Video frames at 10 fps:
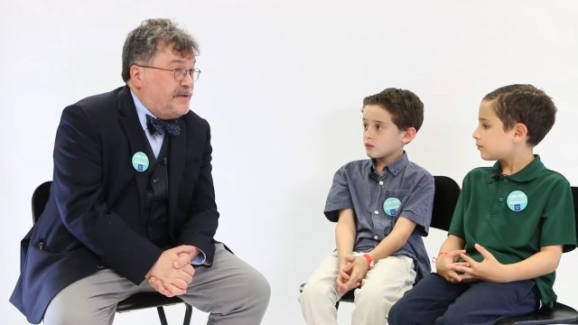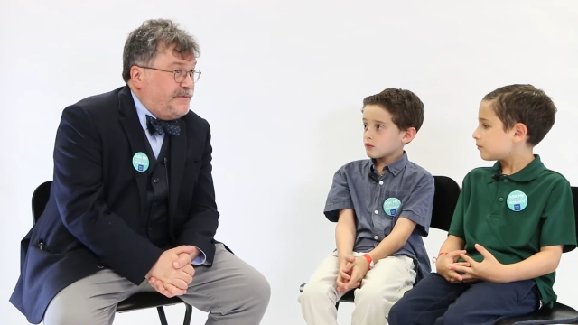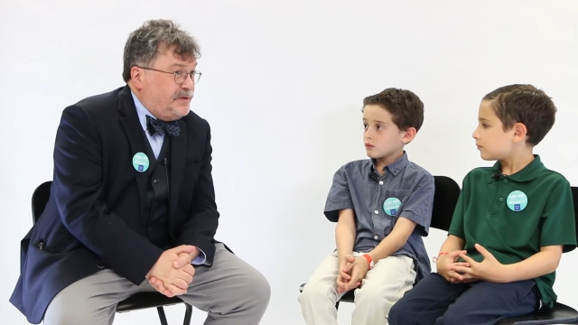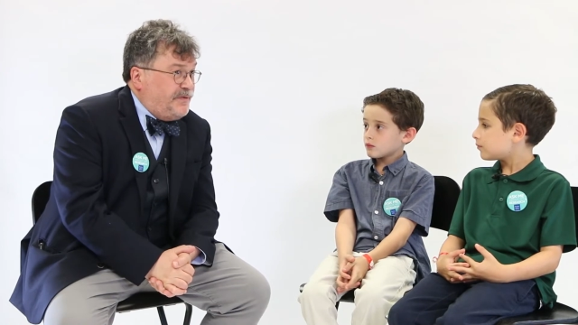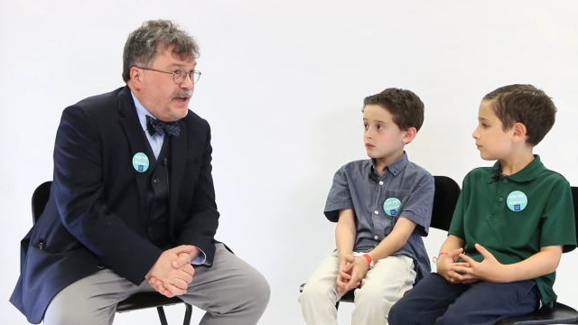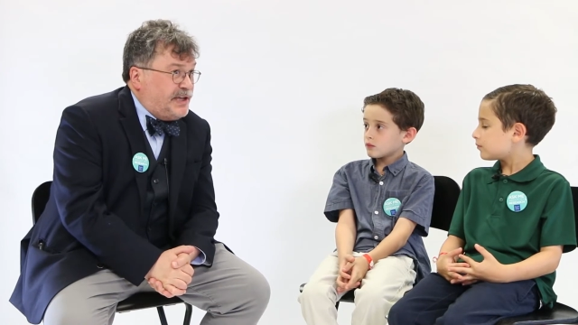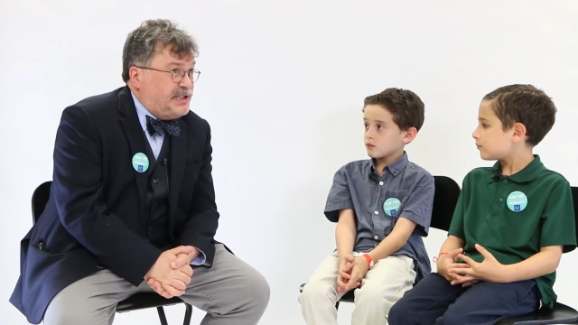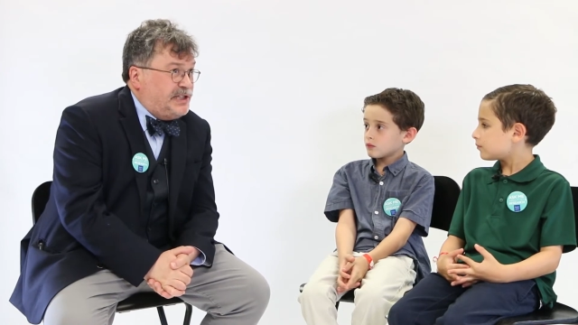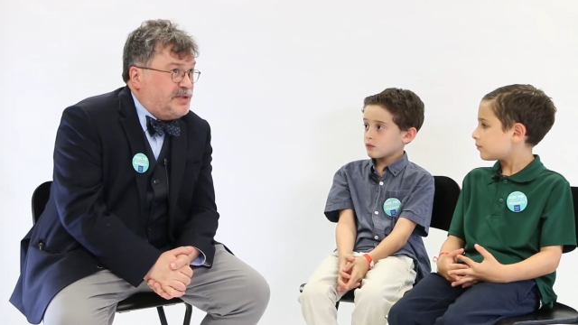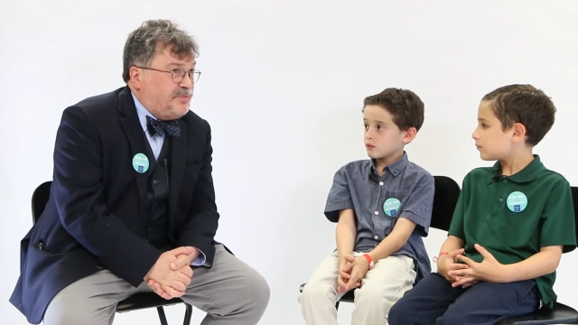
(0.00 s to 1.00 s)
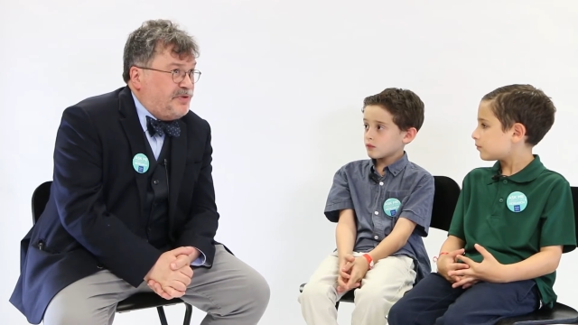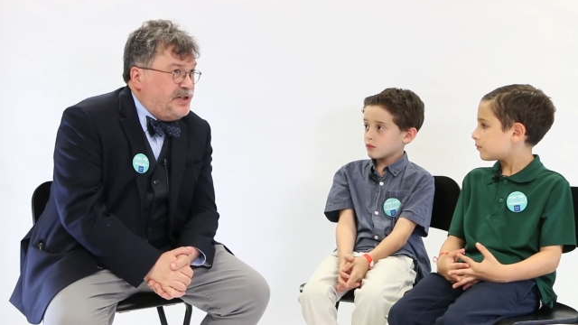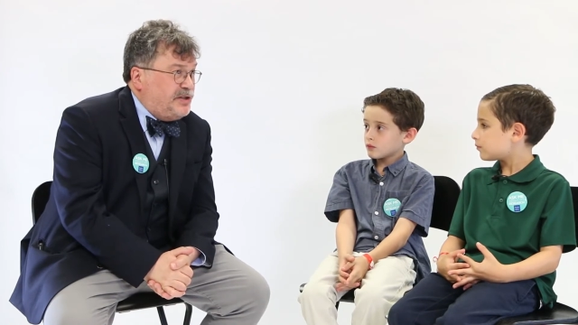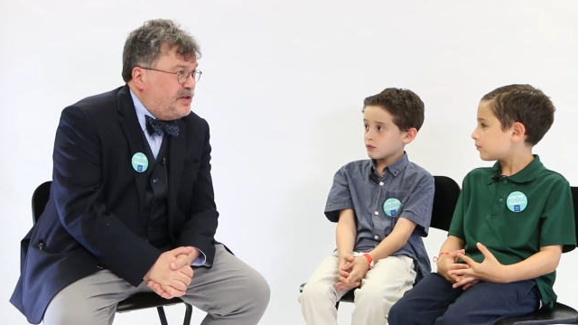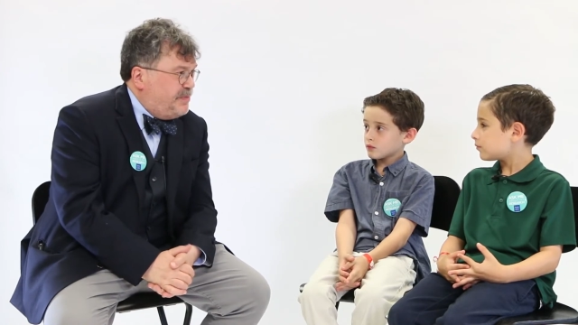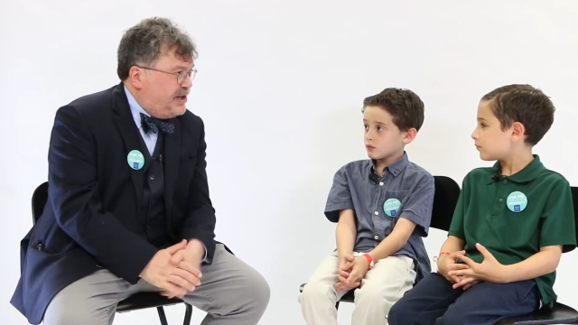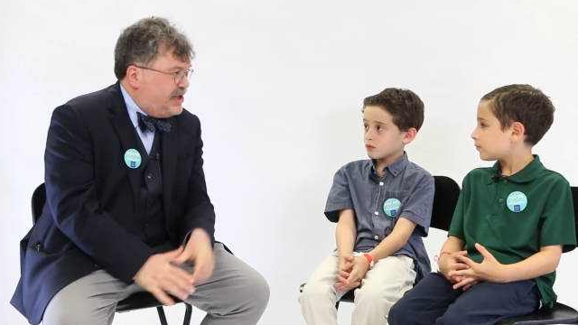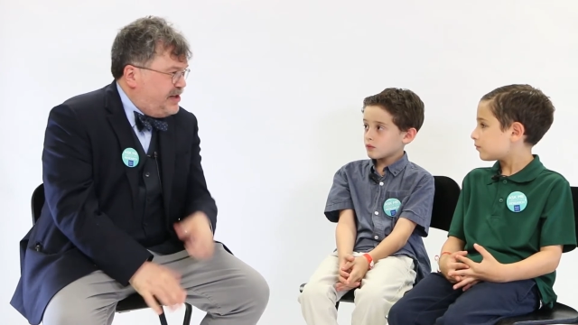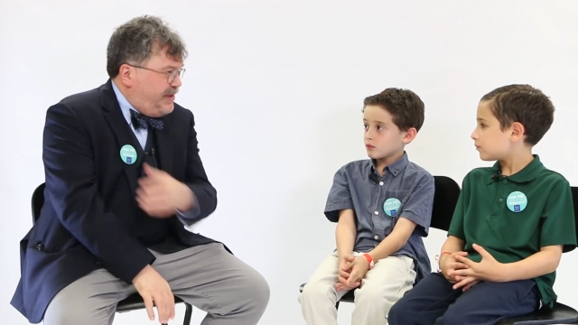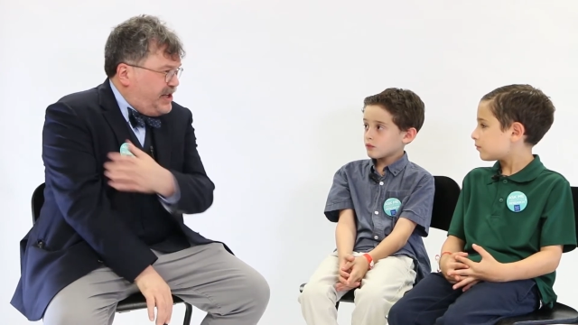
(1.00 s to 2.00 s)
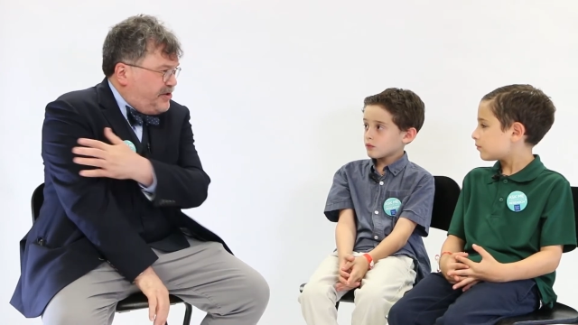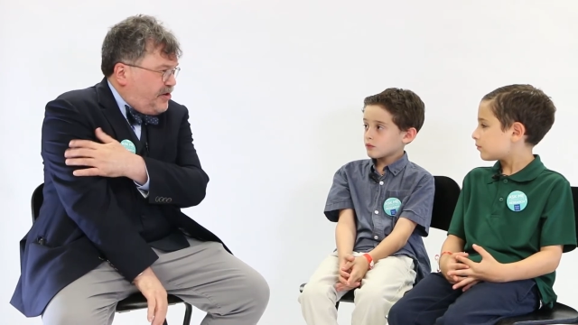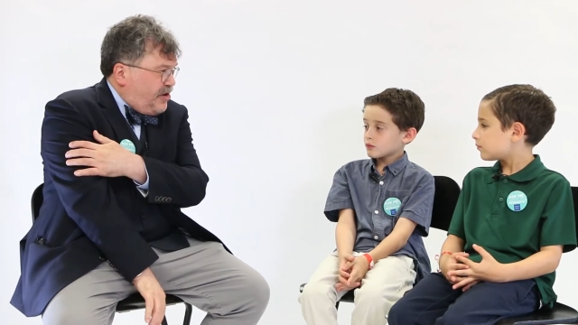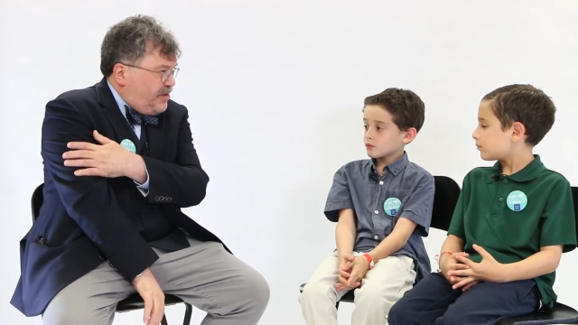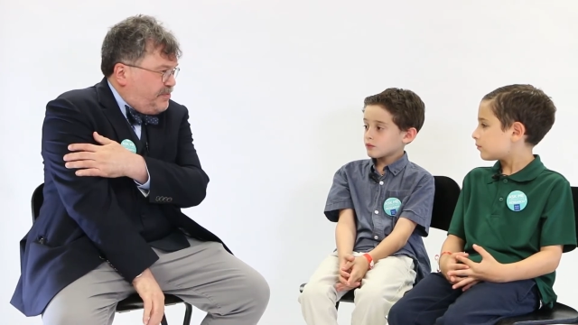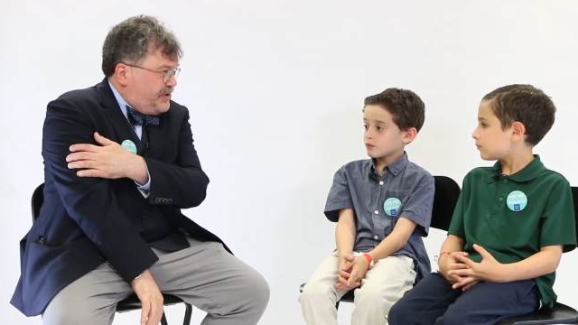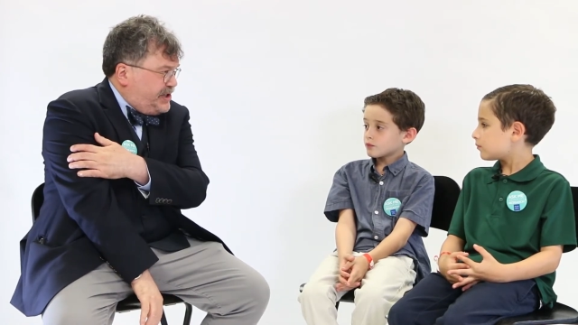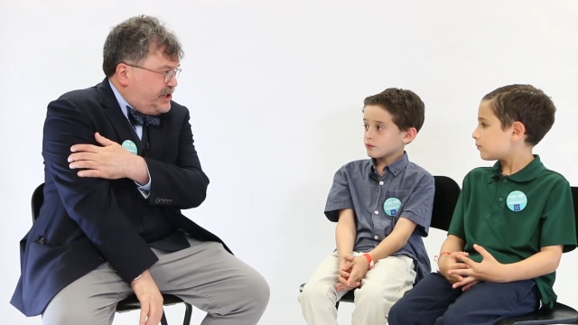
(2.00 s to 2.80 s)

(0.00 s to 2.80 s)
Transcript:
Speaker 1: the flu vaccine is pretty good, but it can make your arm pretty